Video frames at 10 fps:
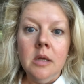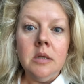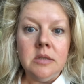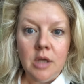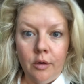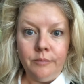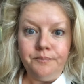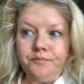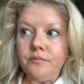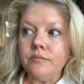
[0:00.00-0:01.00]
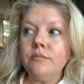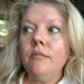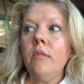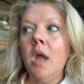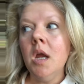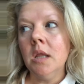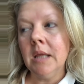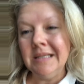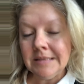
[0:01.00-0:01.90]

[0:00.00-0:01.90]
So let's